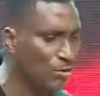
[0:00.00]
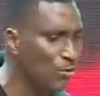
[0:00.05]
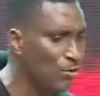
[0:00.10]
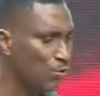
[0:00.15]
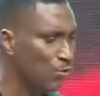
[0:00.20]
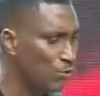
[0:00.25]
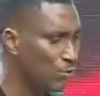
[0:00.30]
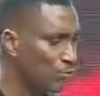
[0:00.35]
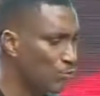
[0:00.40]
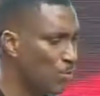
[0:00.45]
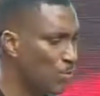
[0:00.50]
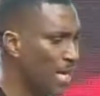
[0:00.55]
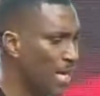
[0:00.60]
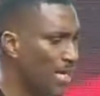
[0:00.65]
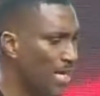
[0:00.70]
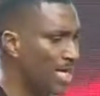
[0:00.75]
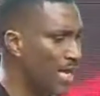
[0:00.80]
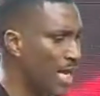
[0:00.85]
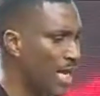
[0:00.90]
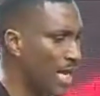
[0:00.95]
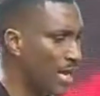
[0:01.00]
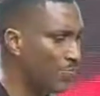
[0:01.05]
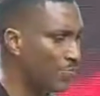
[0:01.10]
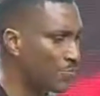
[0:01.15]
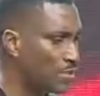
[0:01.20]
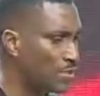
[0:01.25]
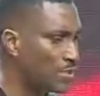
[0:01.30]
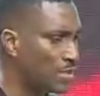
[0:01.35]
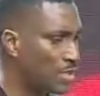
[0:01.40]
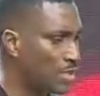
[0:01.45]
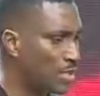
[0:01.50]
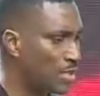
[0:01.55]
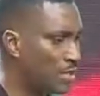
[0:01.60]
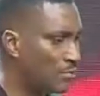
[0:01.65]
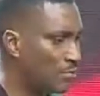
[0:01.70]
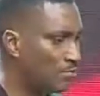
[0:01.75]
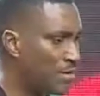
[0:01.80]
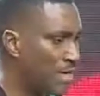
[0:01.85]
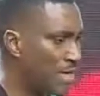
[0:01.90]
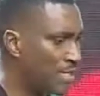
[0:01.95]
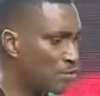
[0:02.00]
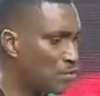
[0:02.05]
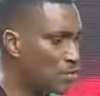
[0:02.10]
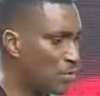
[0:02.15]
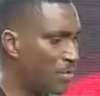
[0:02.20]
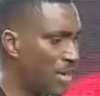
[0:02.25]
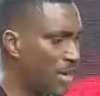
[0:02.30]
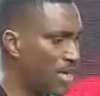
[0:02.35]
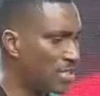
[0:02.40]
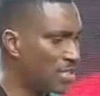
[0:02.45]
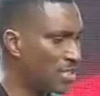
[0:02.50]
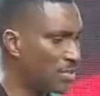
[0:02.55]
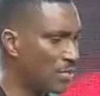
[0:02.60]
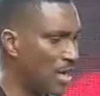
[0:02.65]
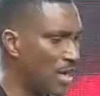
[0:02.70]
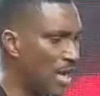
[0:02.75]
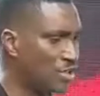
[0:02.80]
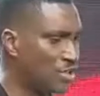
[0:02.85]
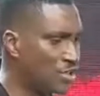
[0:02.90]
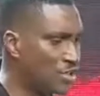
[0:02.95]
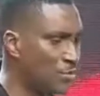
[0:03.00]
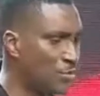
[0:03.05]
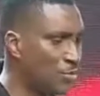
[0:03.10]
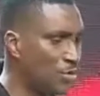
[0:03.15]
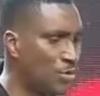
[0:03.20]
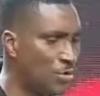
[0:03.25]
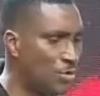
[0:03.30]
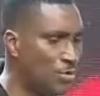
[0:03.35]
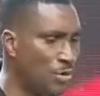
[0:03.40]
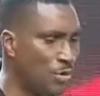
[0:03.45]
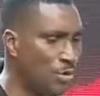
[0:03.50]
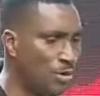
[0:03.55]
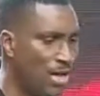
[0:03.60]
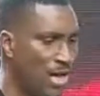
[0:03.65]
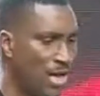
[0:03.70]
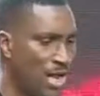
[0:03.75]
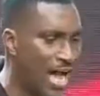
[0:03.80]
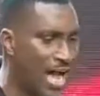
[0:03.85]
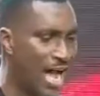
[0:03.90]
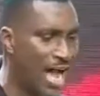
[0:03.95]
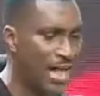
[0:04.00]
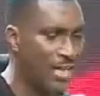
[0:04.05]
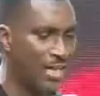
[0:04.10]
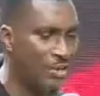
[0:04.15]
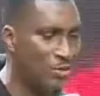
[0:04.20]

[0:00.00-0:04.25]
look to my left. Pastor Matthew Ashimolowo. I